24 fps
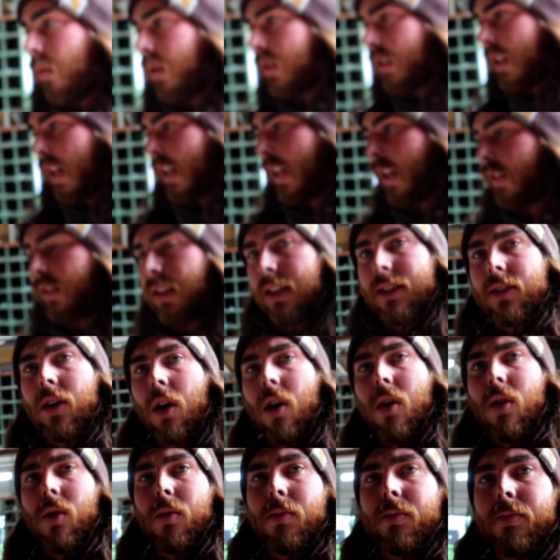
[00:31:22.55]
once I get this
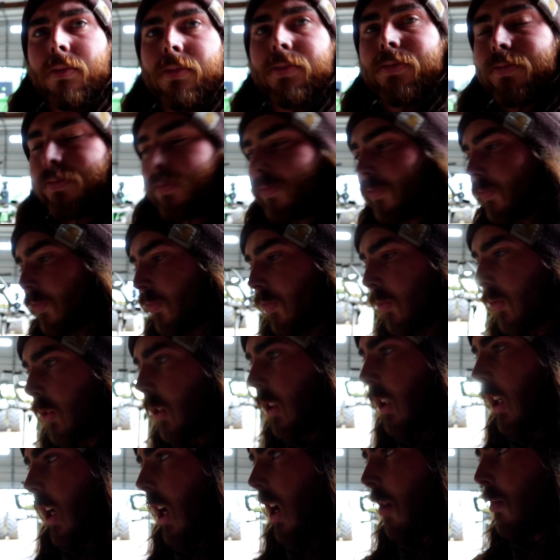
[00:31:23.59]
home,
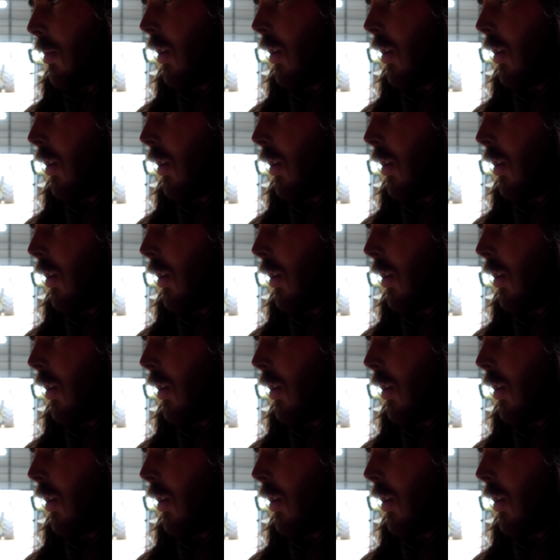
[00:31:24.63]
I'm